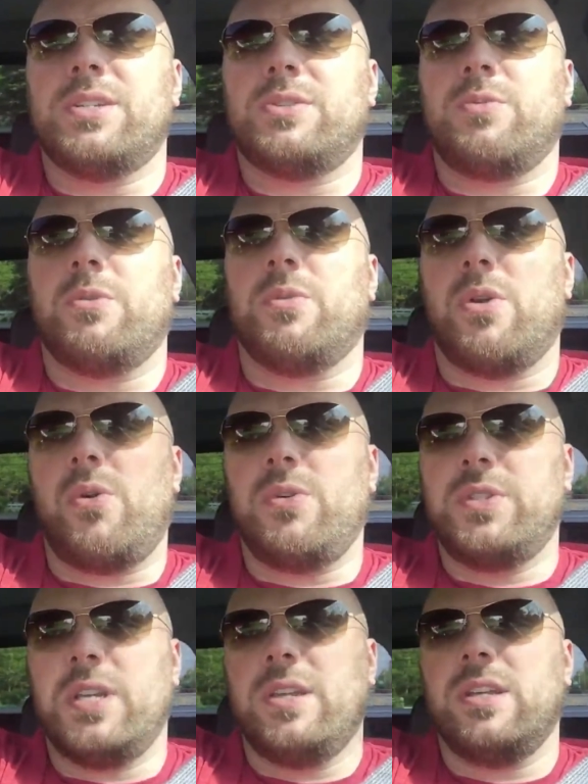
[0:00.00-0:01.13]
is when we're
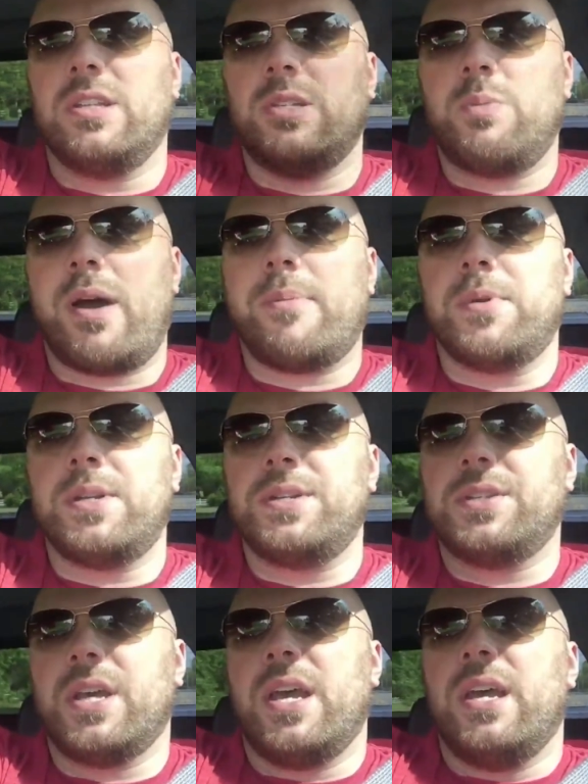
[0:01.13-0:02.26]
wholesaling these properties